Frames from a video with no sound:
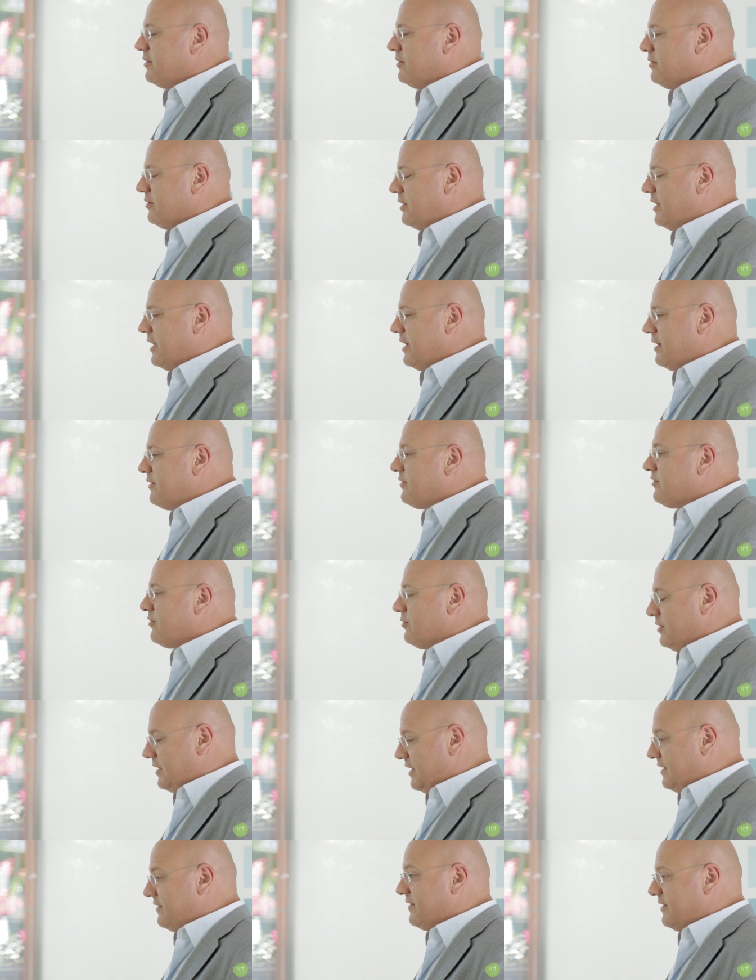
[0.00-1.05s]
Okay, so
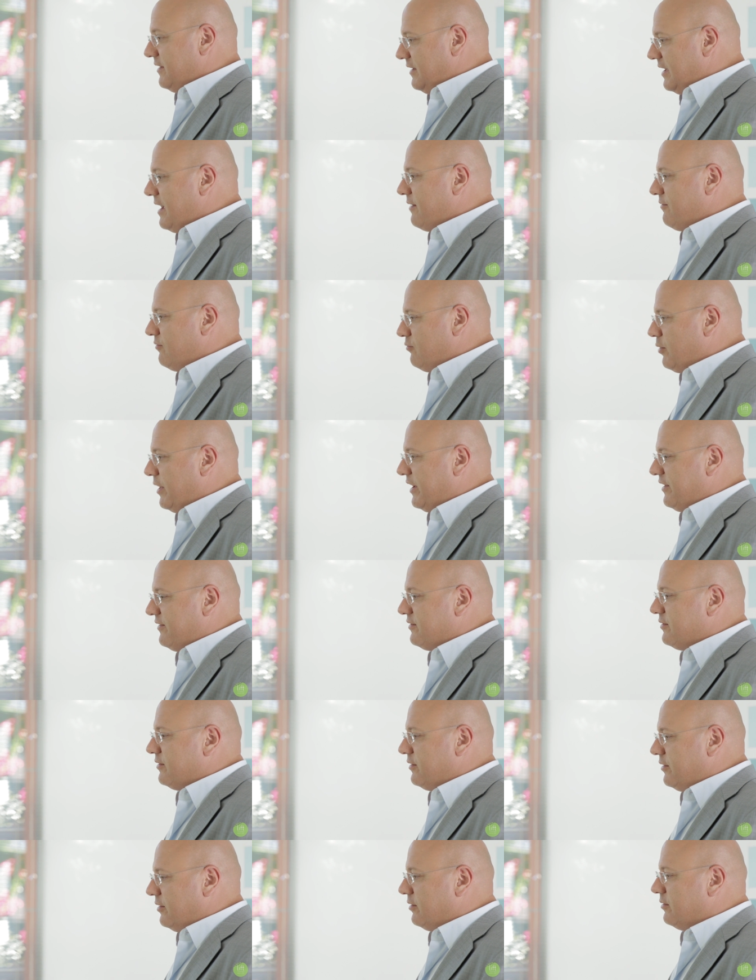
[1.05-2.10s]
they still have ways
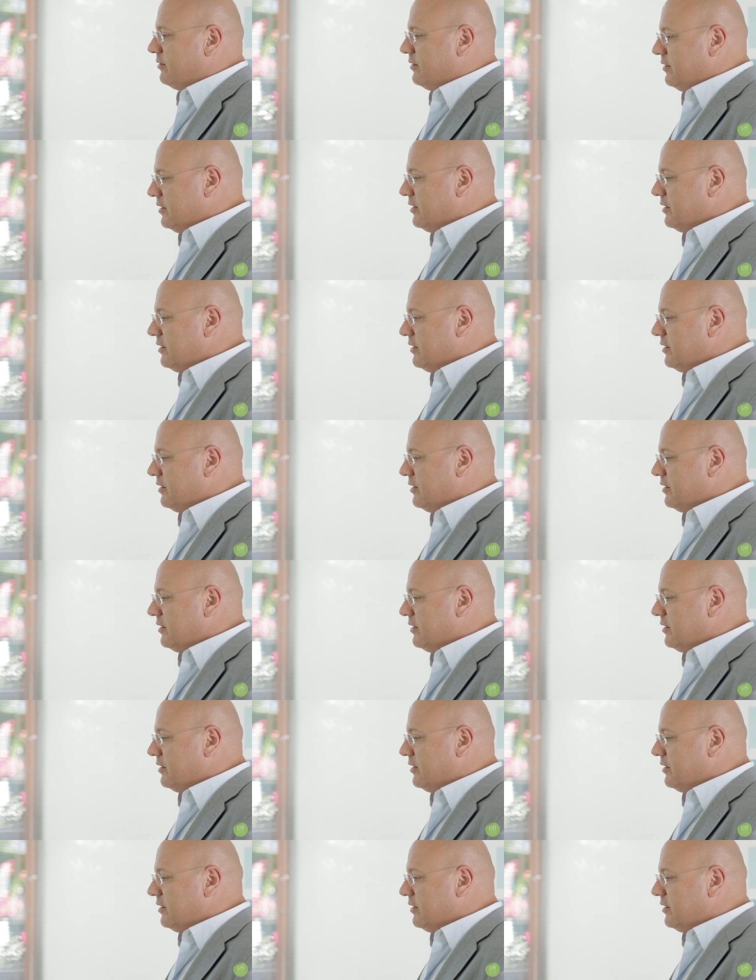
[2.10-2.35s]
to go.